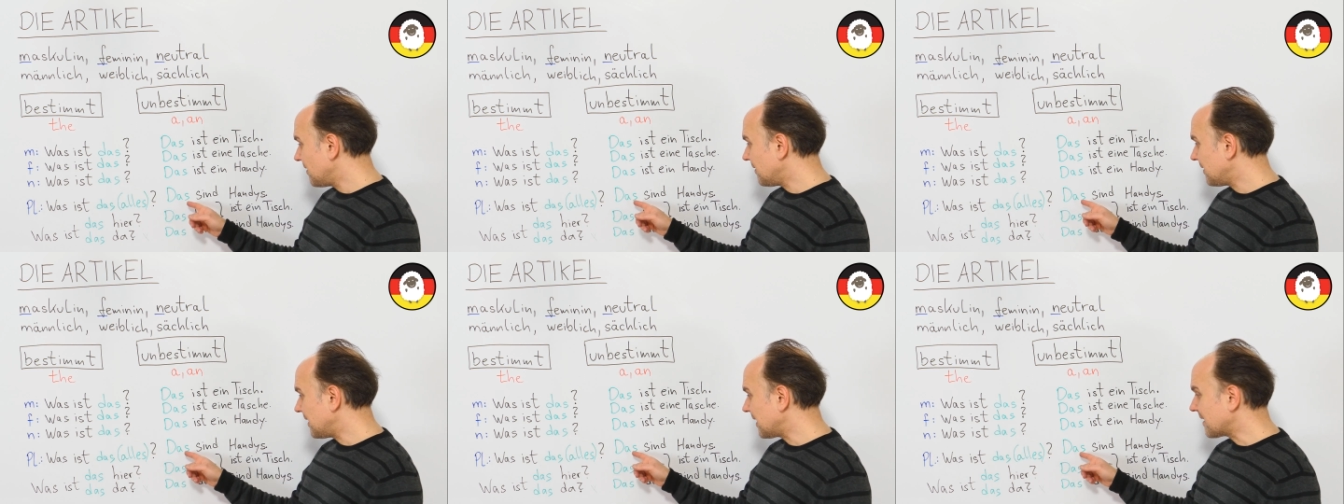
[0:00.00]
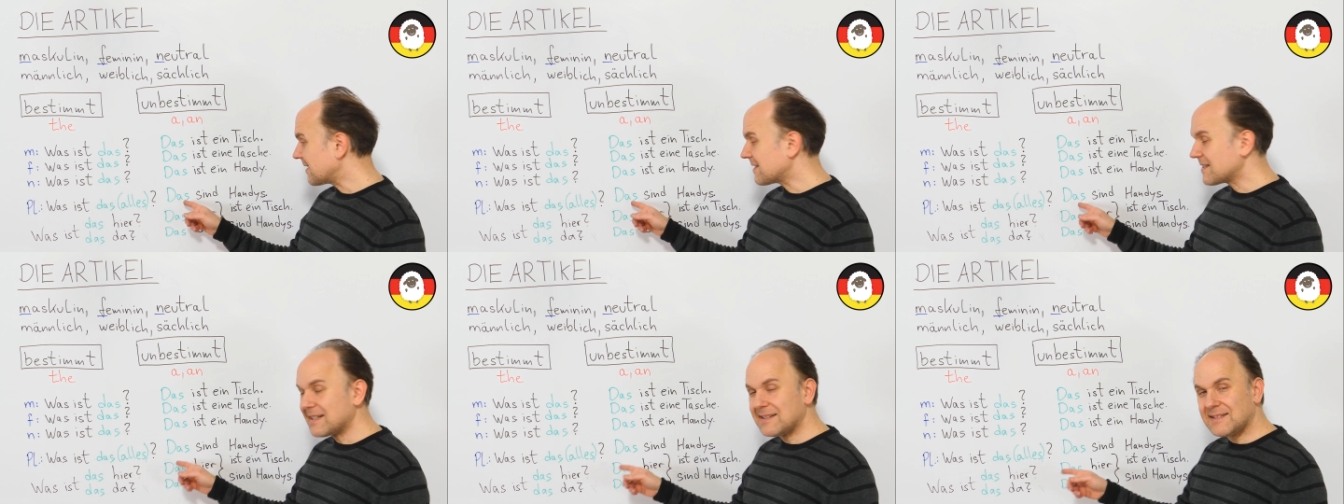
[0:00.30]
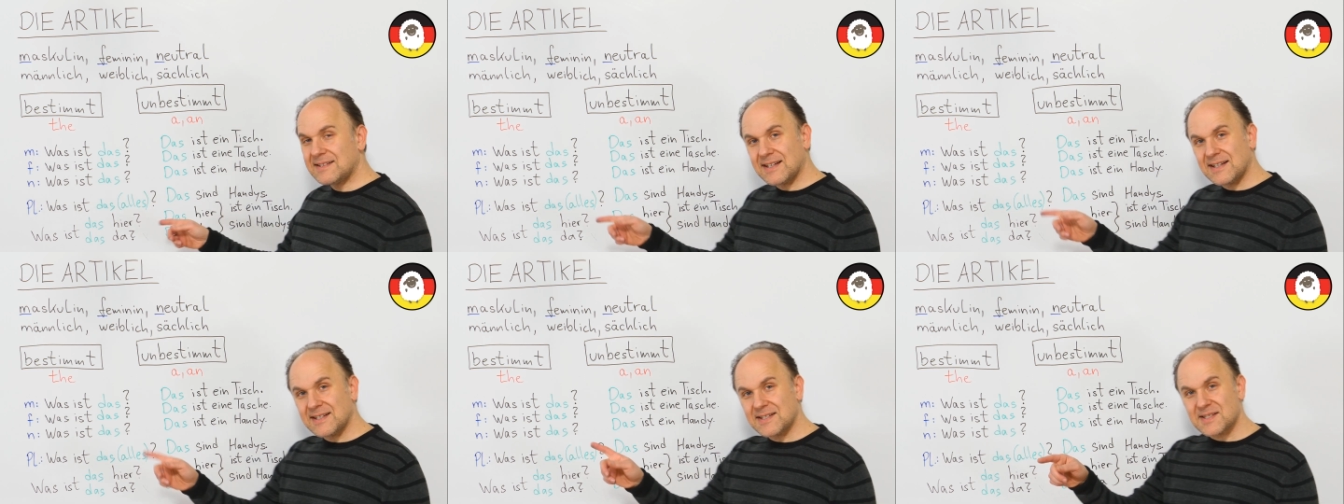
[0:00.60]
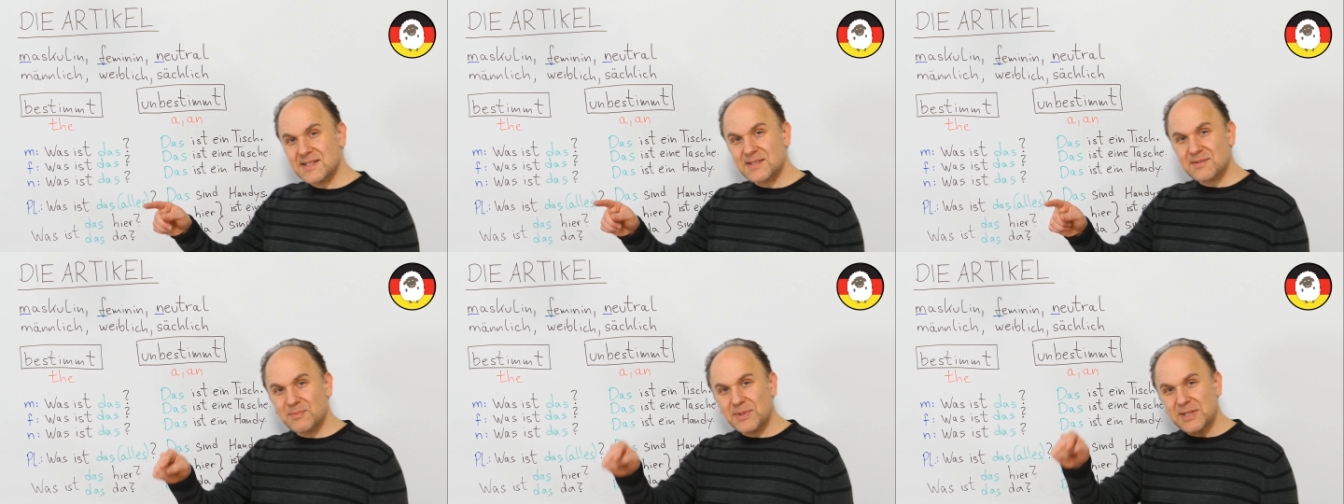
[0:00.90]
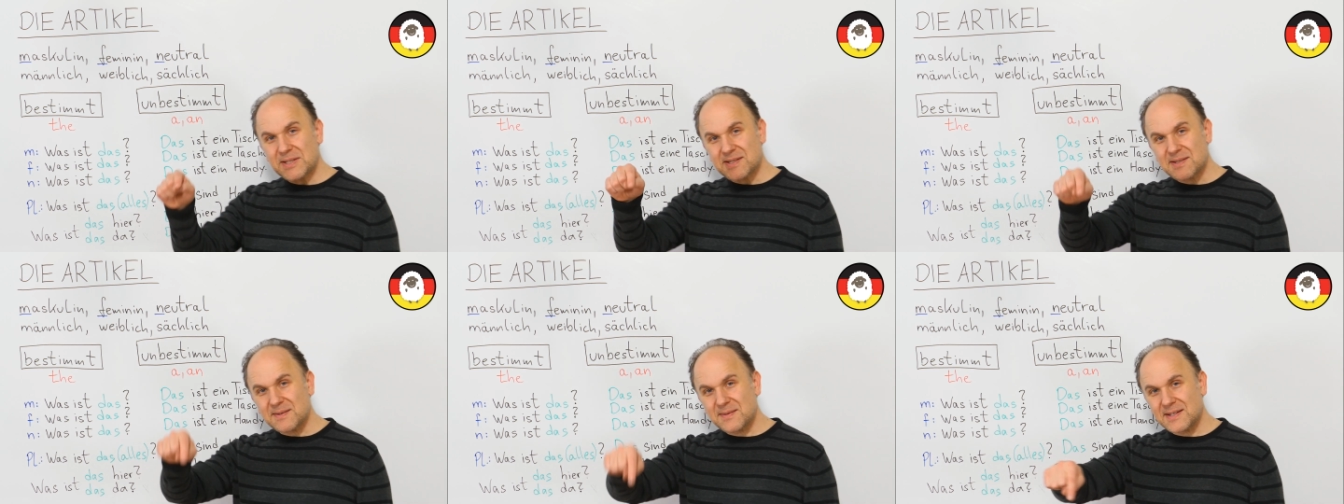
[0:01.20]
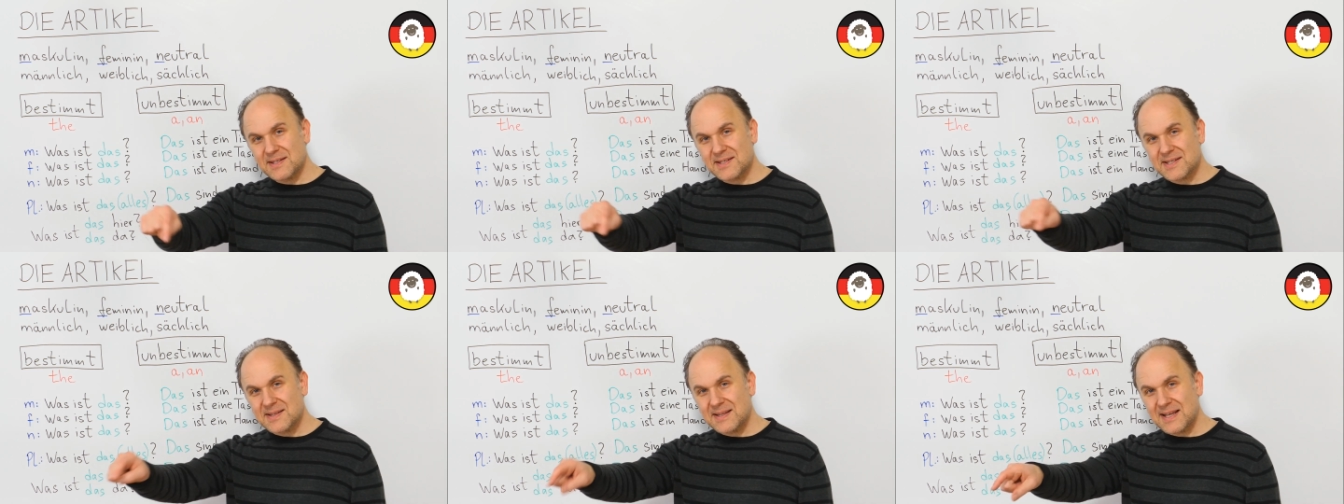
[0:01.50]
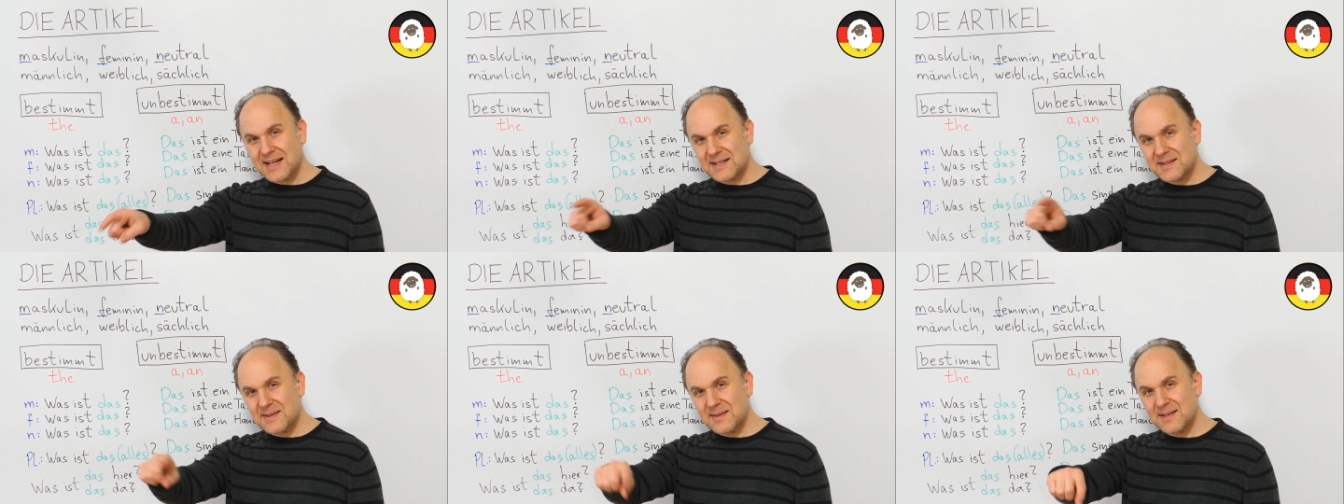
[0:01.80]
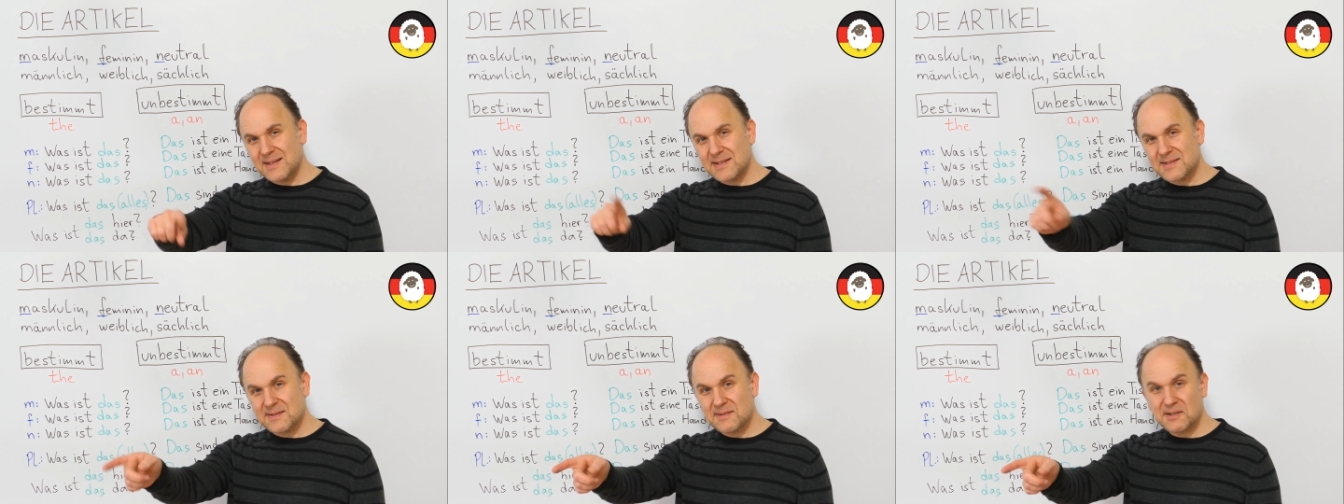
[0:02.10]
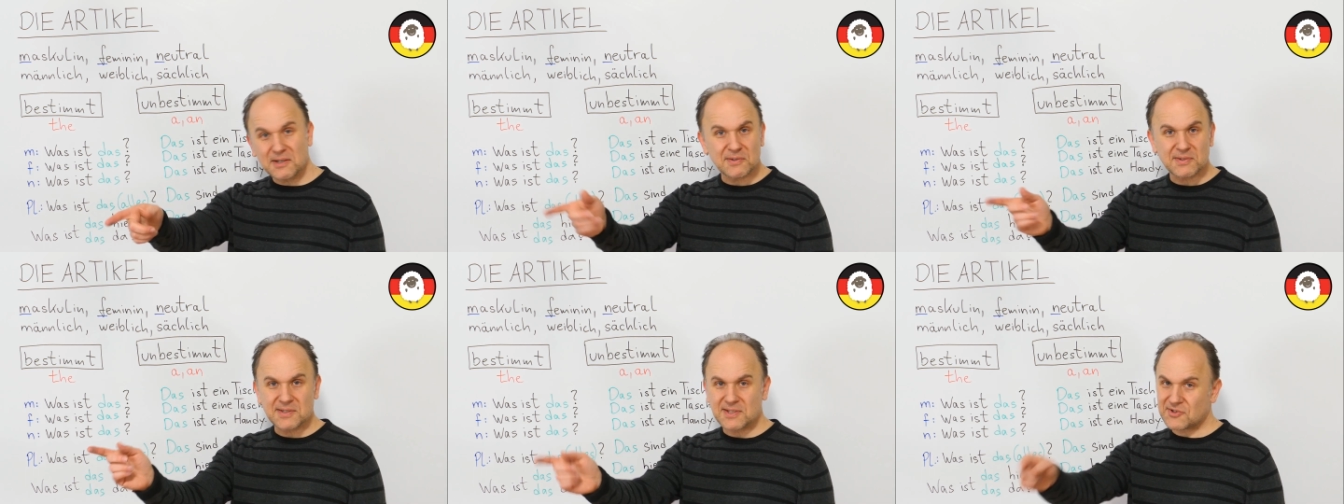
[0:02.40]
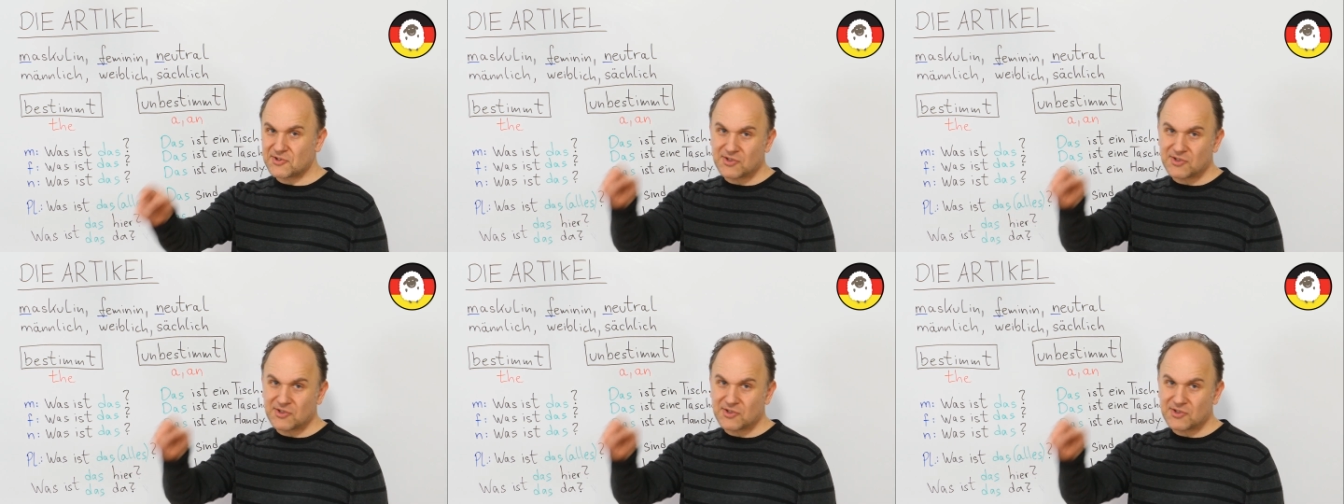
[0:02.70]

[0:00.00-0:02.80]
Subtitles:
Like I said, das means this, that, these, those.